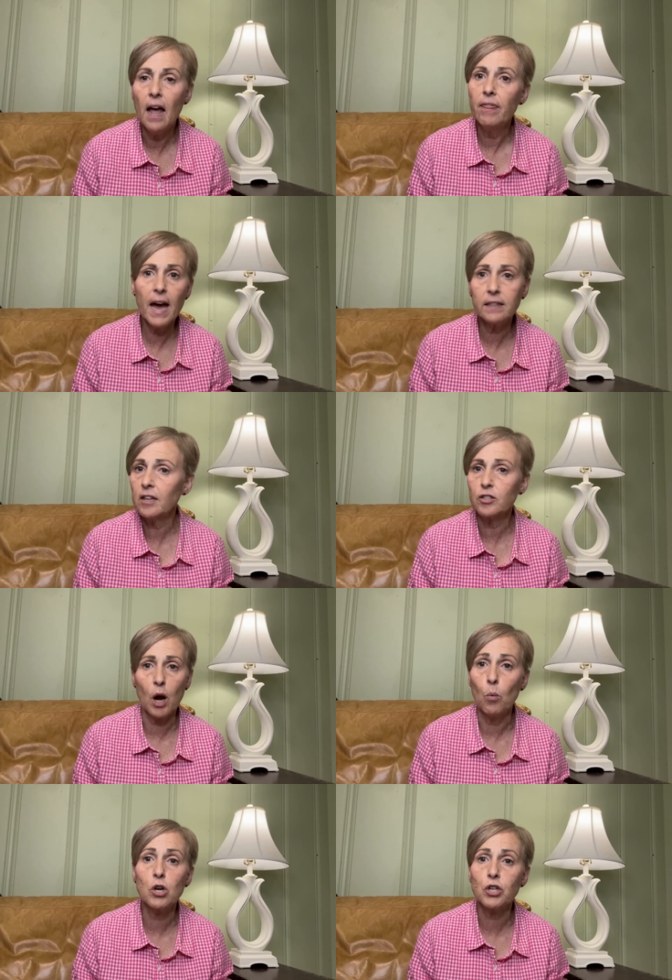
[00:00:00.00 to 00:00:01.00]
That does
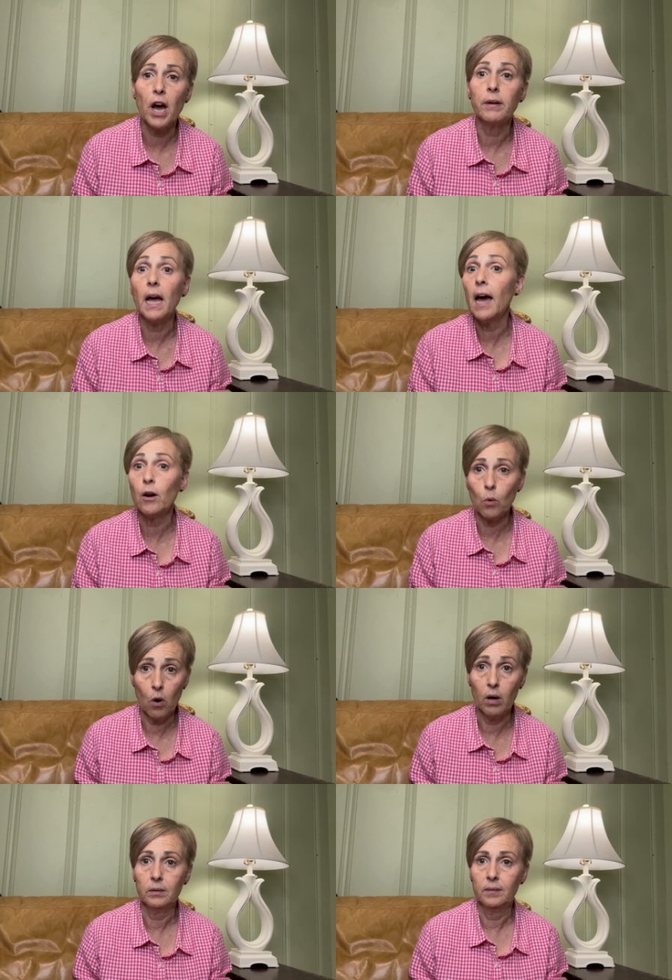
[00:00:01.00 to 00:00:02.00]
not wash out at
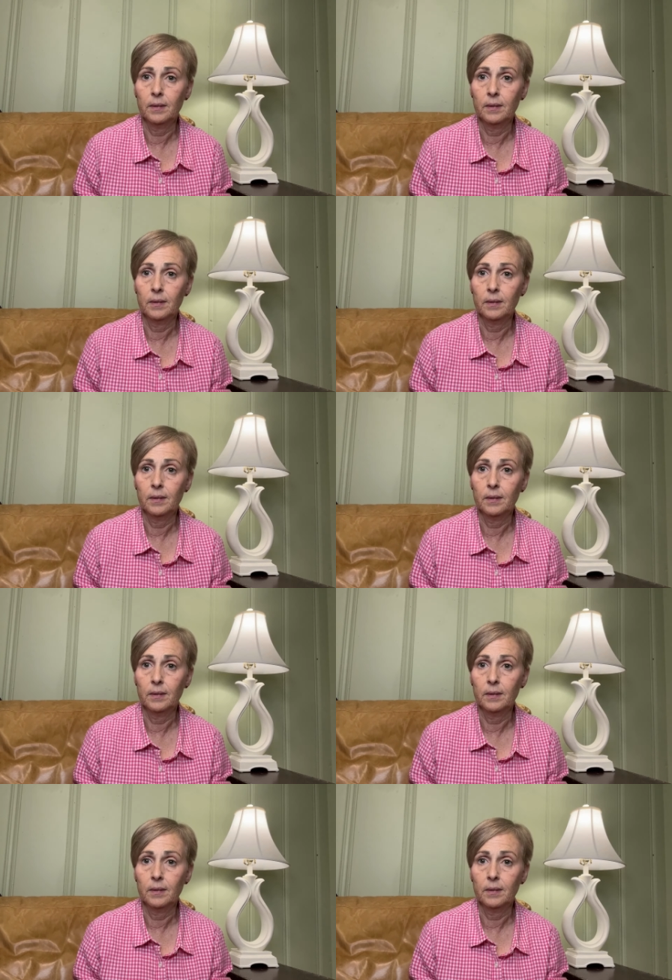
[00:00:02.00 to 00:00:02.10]
all.